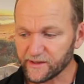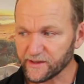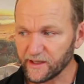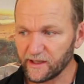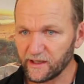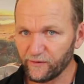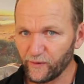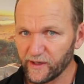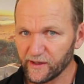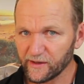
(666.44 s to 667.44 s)
see if
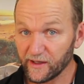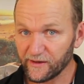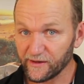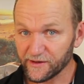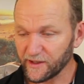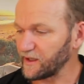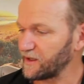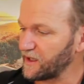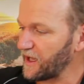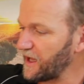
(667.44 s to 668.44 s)
we can get this thing
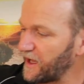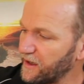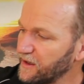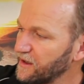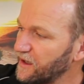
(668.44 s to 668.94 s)
in the air.